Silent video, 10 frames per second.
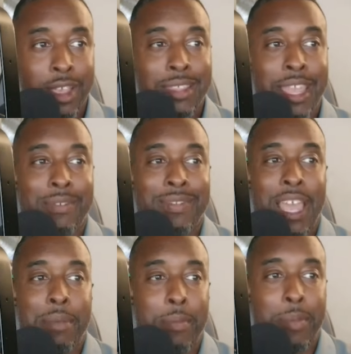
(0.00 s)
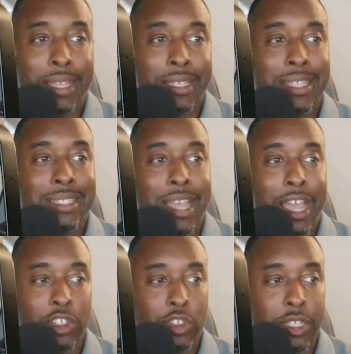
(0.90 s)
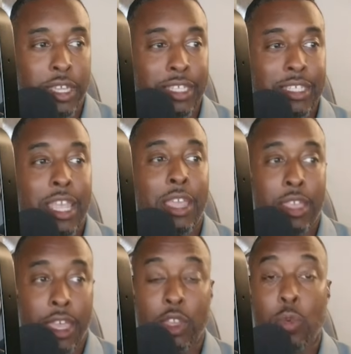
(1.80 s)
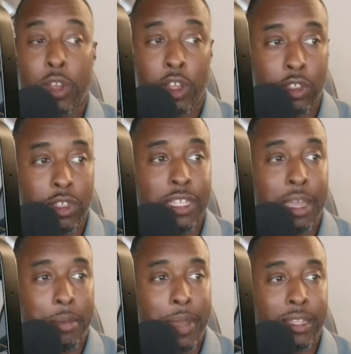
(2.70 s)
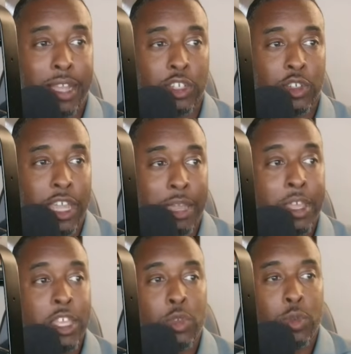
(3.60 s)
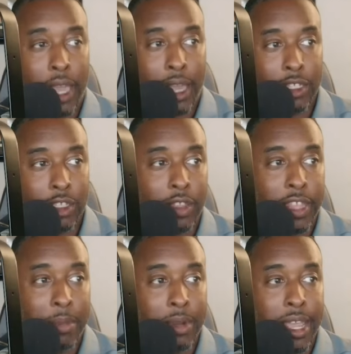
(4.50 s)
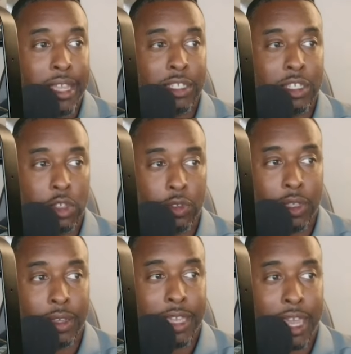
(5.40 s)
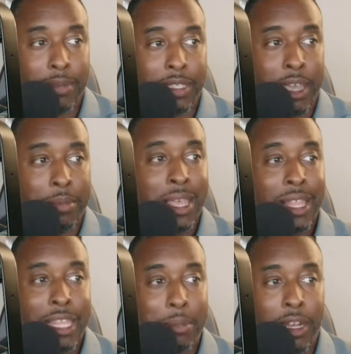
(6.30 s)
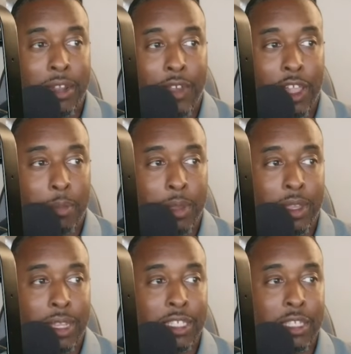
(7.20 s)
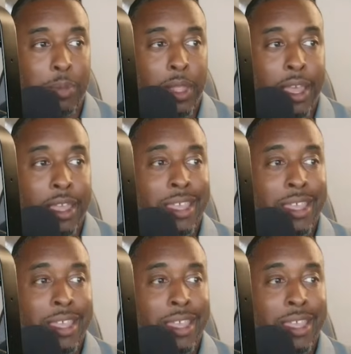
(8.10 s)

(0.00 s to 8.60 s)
They have Diamondback and Dodger tickets. You want to go to the Diamondback Dodger game? You can. It's on Labor Day. It's exclusively on Game Time. Limited availability and supply.